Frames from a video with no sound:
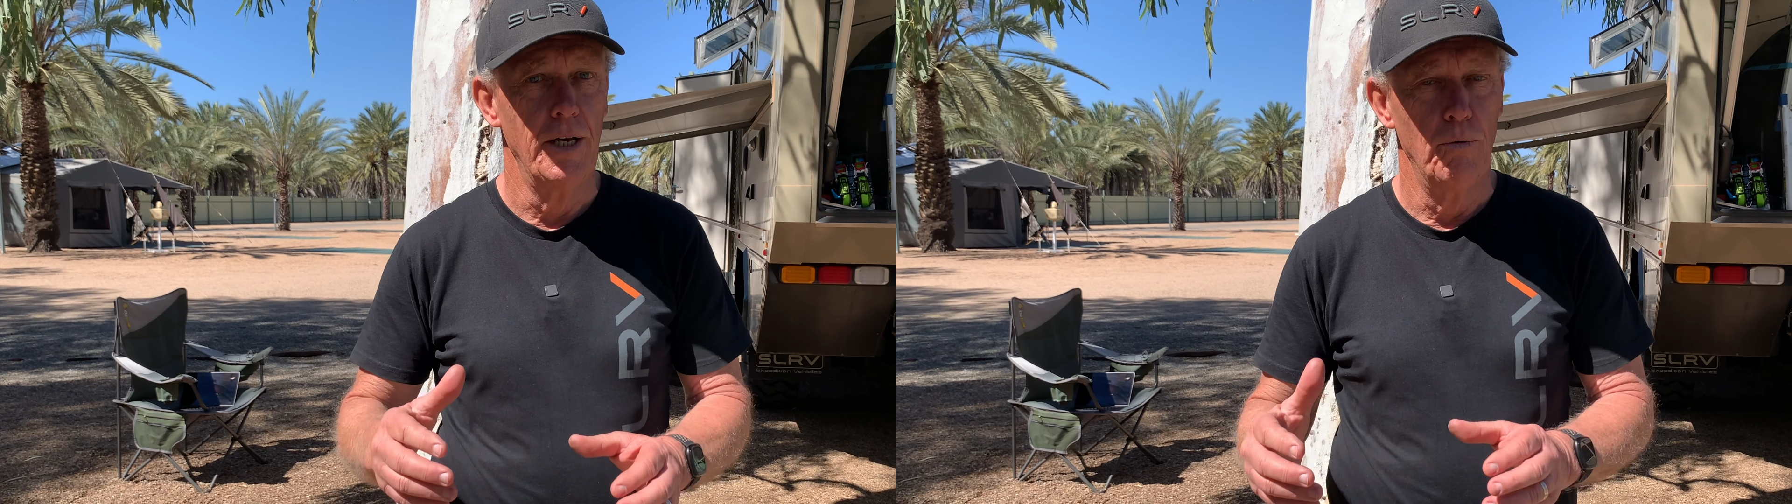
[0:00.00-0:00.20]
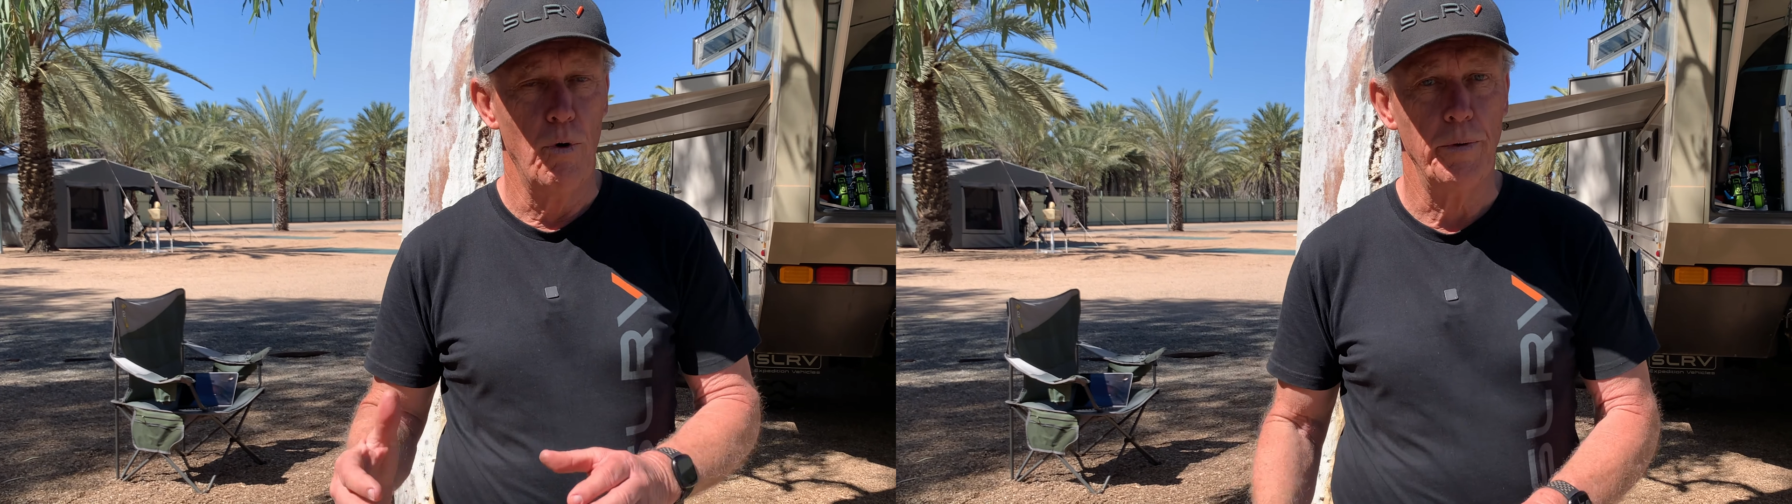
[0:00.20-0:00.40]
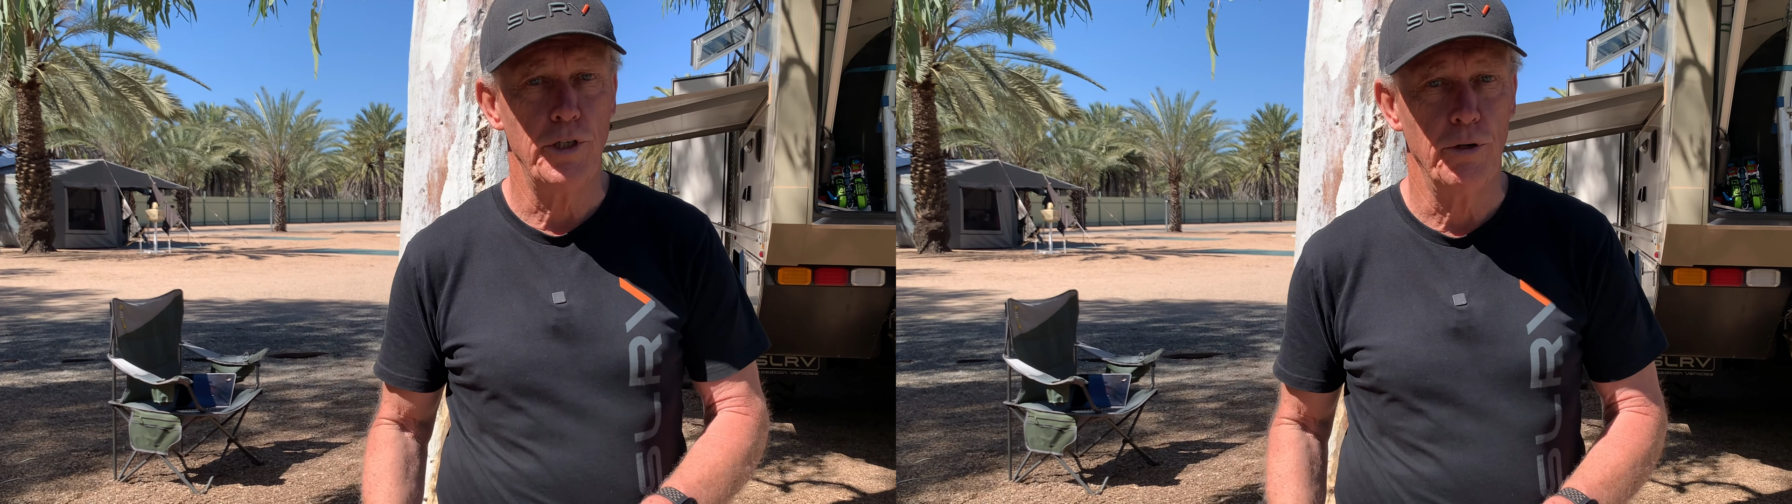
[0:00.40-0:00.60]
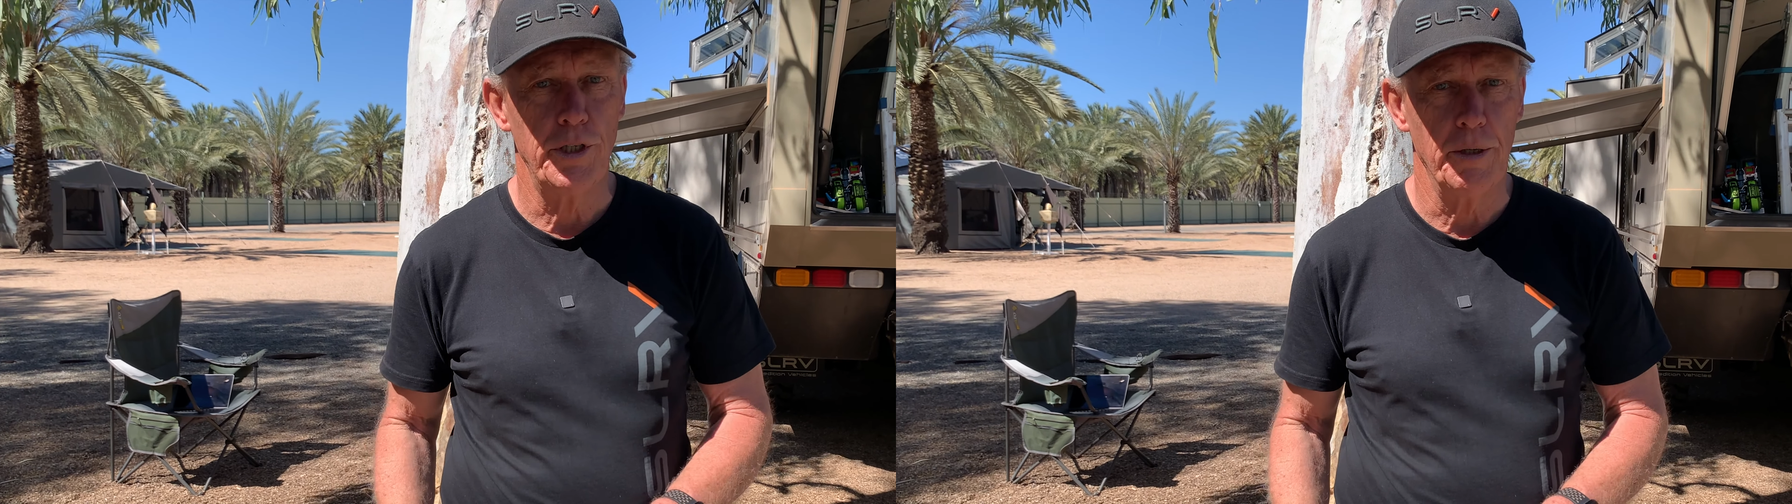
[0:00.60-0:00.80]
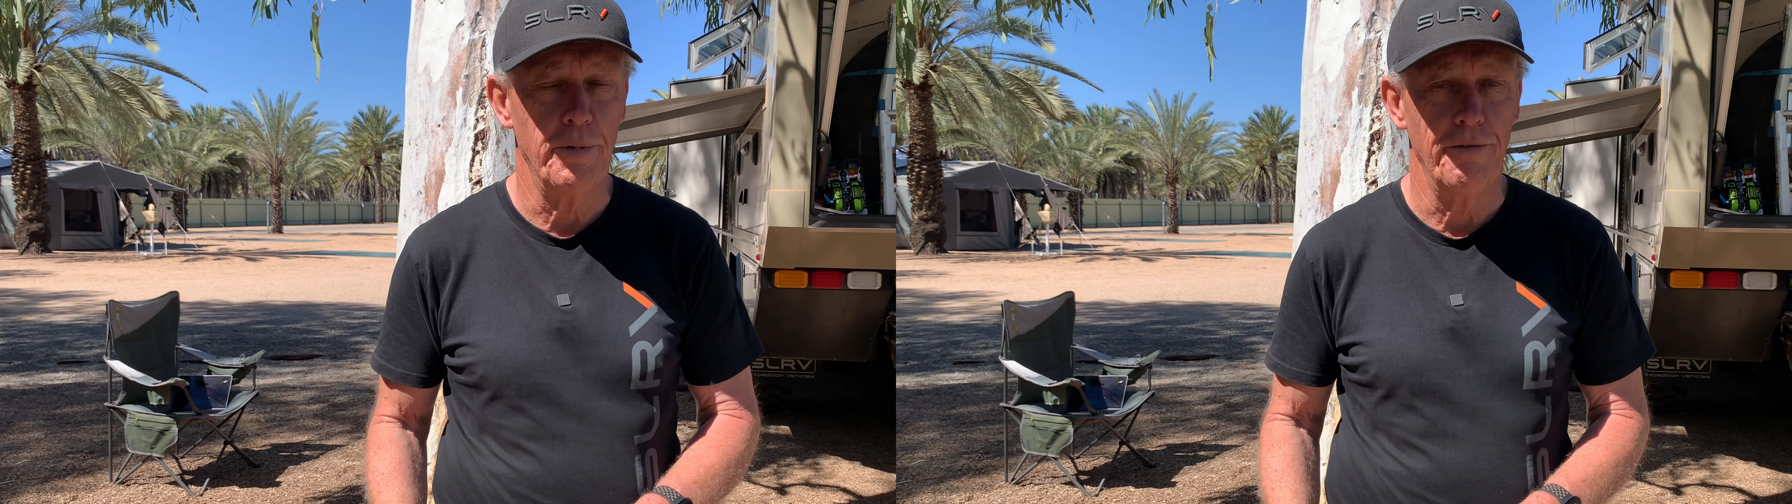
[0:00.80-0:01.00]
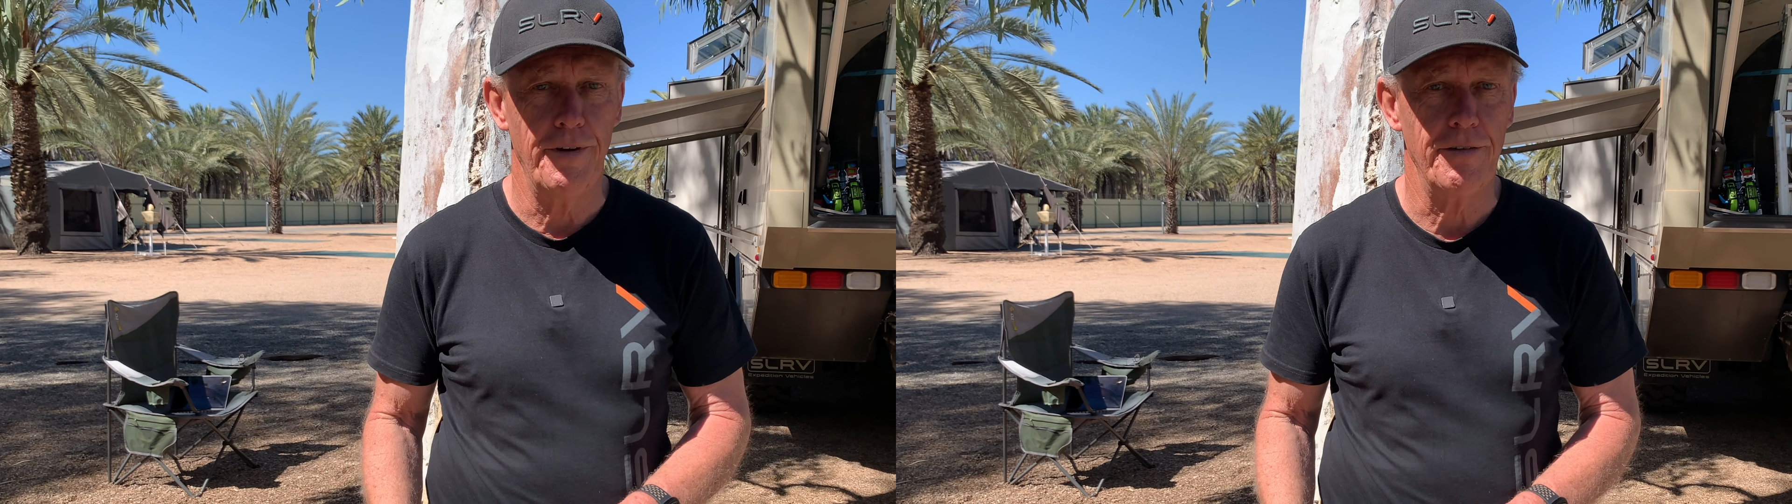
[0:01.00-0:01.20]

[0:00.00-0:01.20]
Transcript: what we're doing to prevent